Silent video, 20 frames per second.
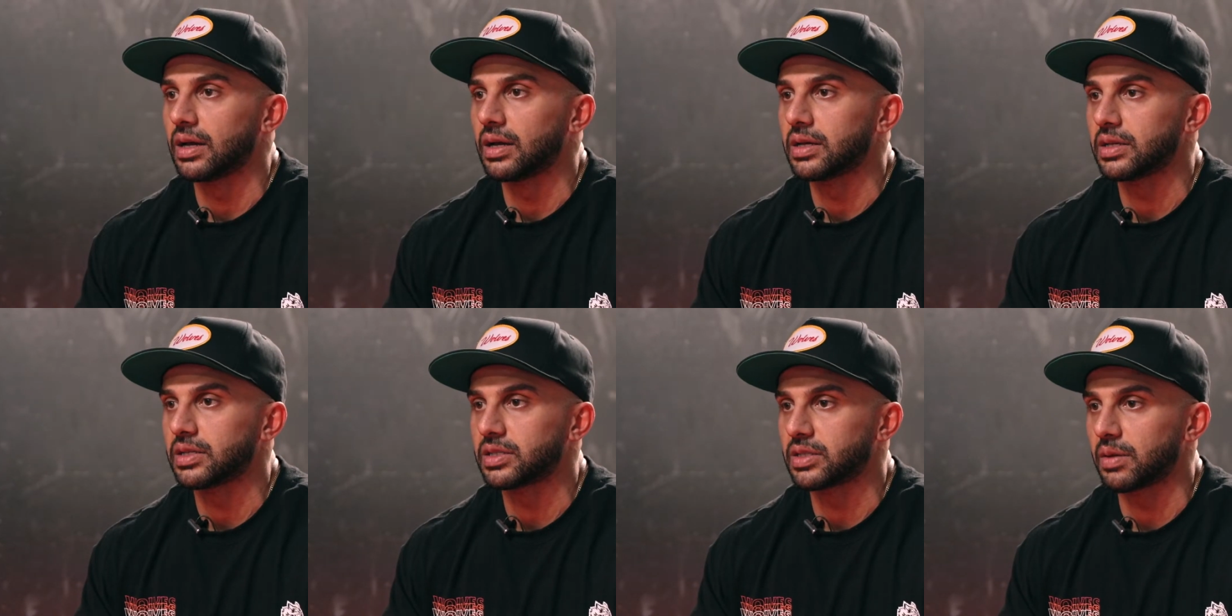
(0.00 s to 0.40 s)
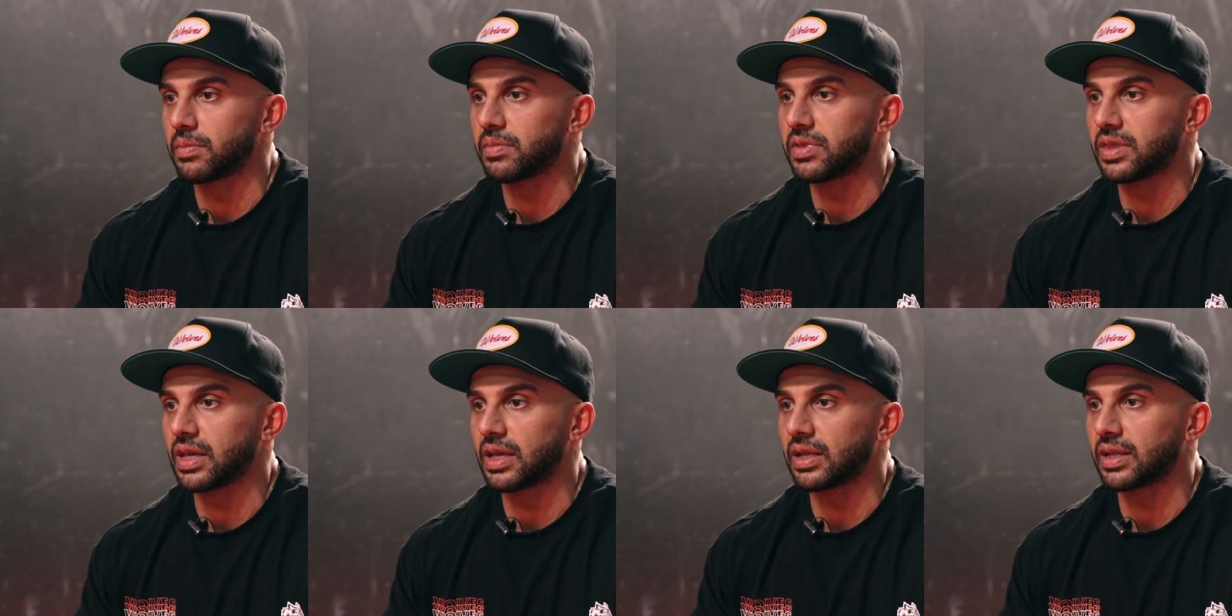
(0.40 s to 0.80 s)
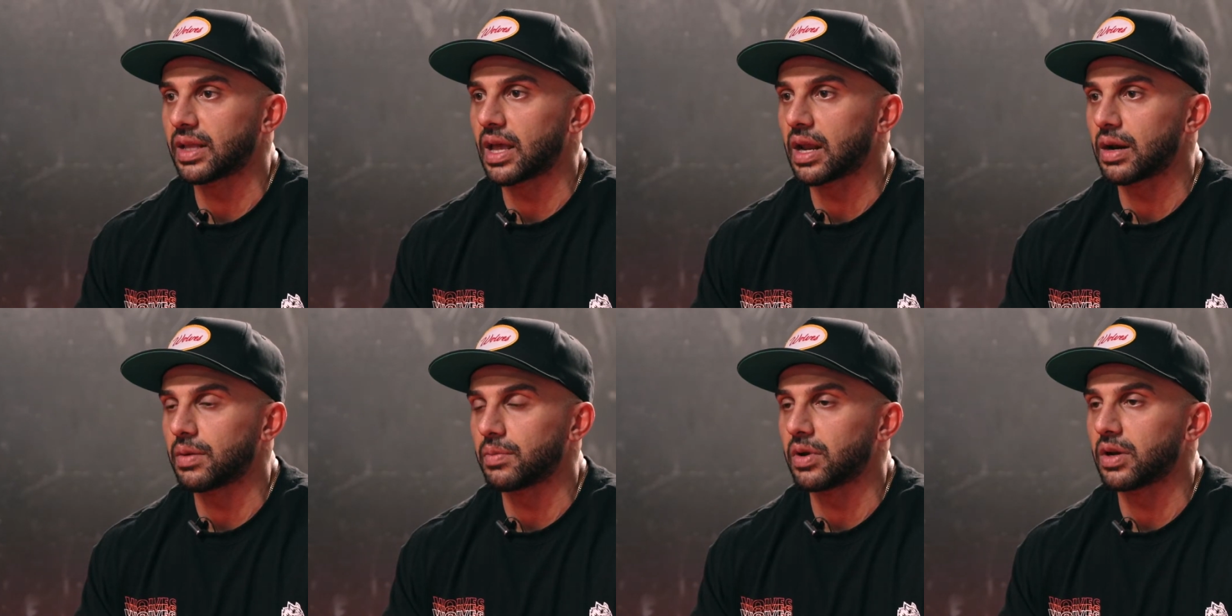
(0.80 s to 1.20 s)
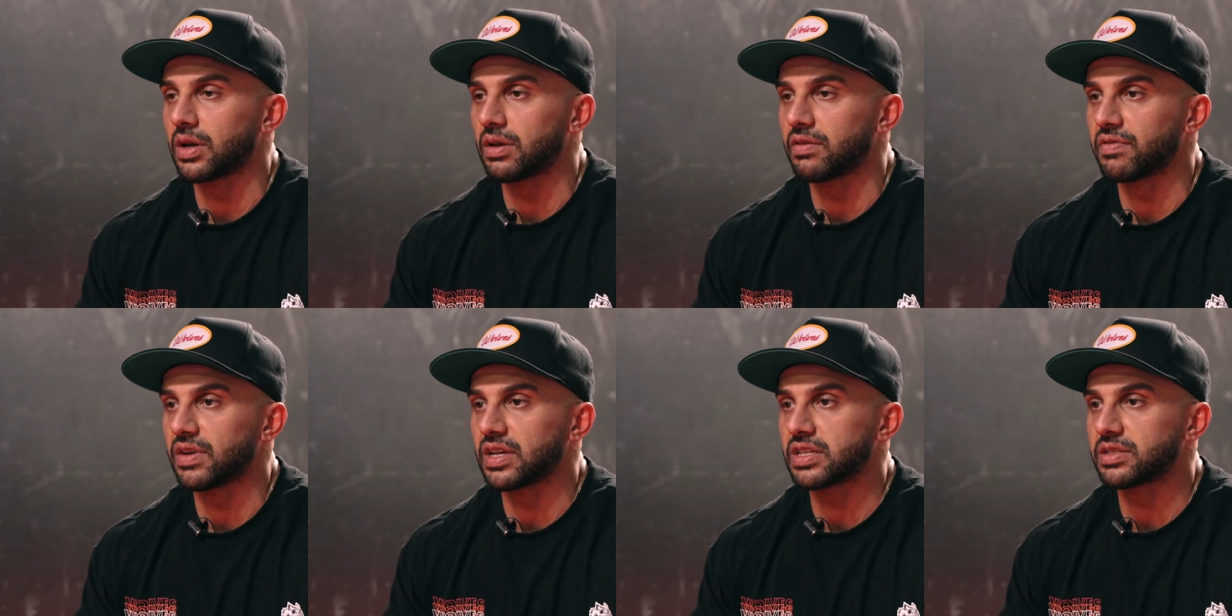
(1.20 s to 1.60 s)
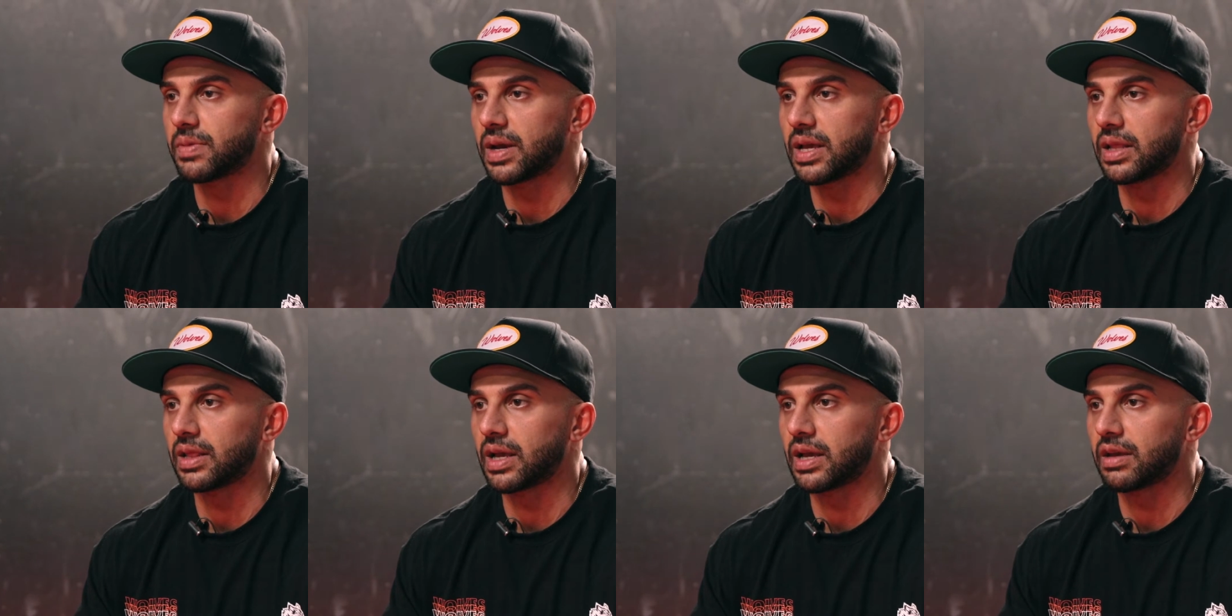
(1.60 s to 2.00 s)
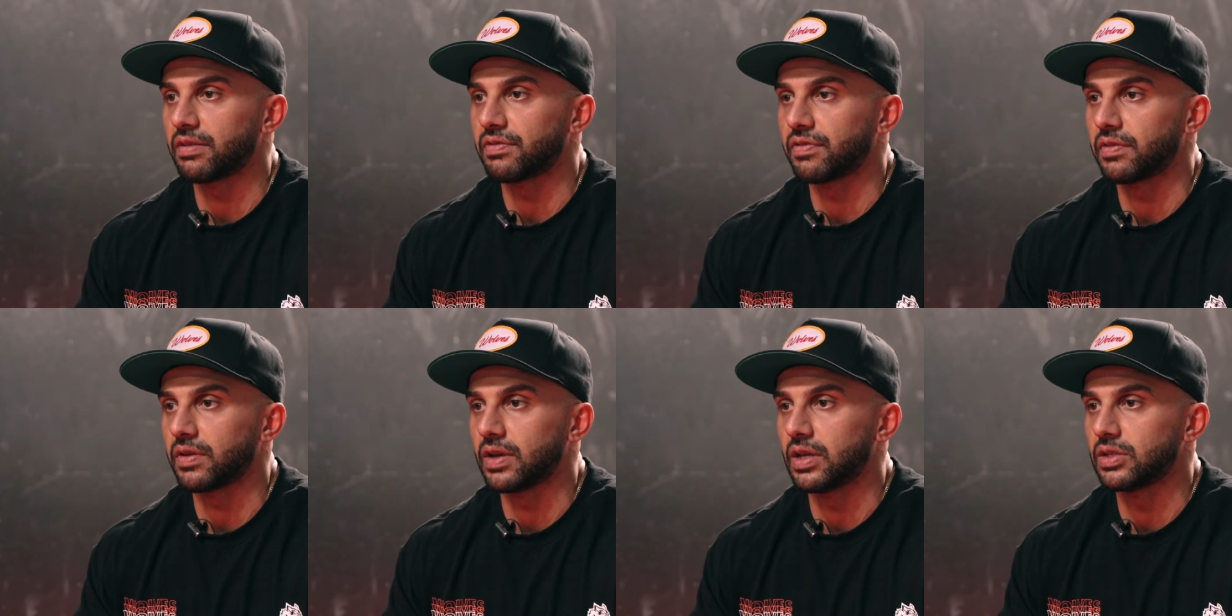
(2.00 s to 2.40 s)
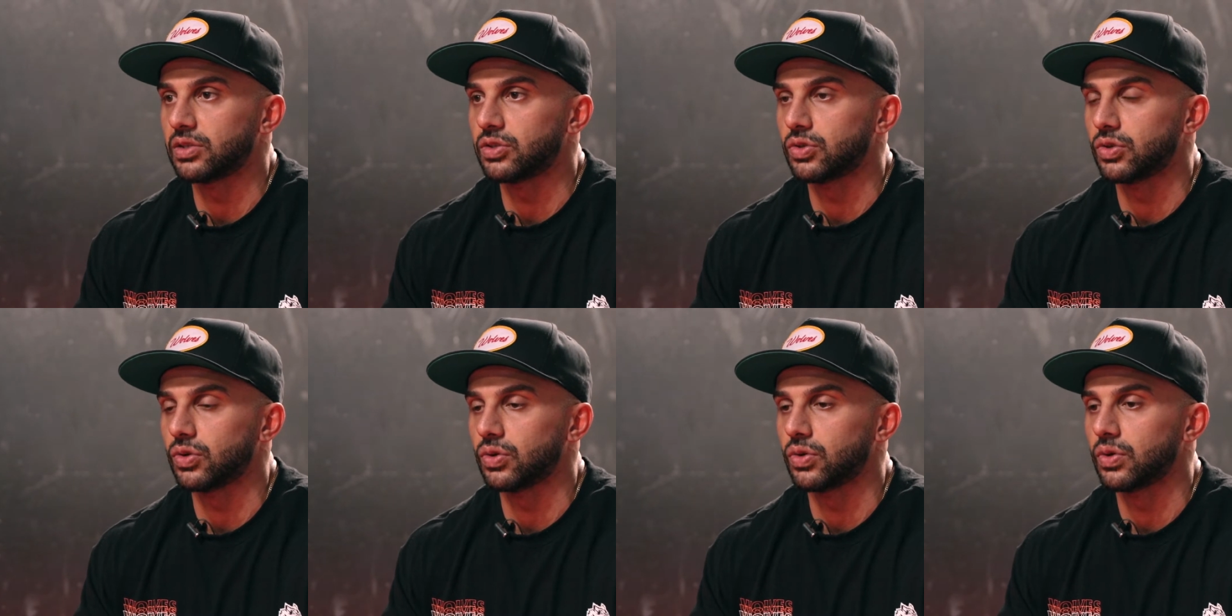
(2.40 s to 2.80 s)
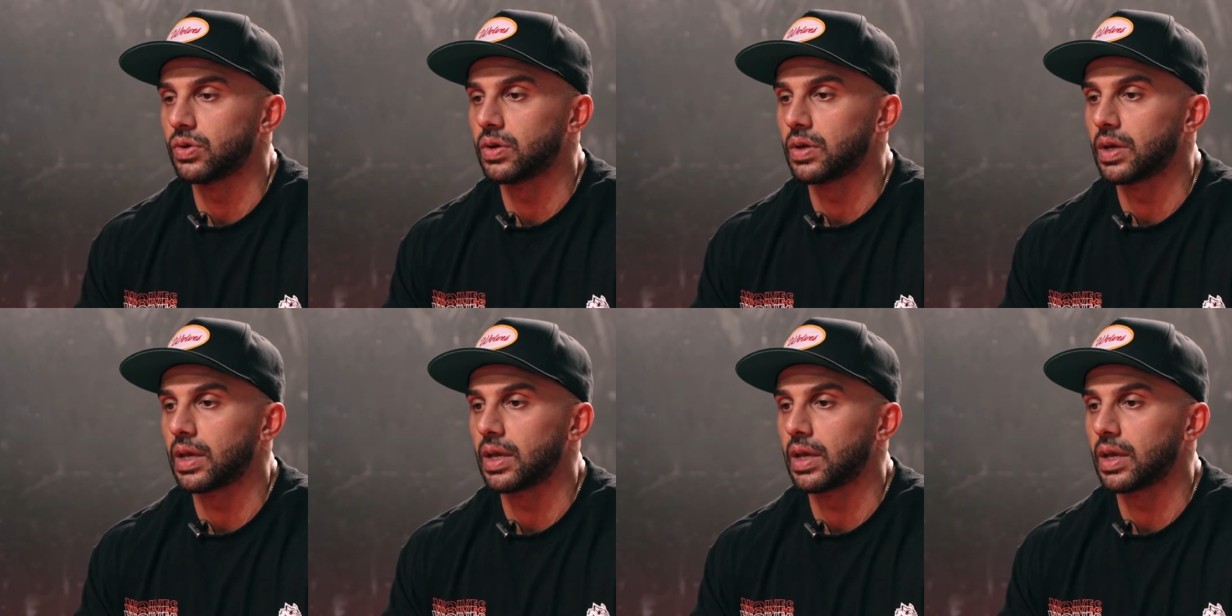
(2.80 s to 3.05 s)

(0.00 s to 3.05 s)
something that I'm gonna invest my life into,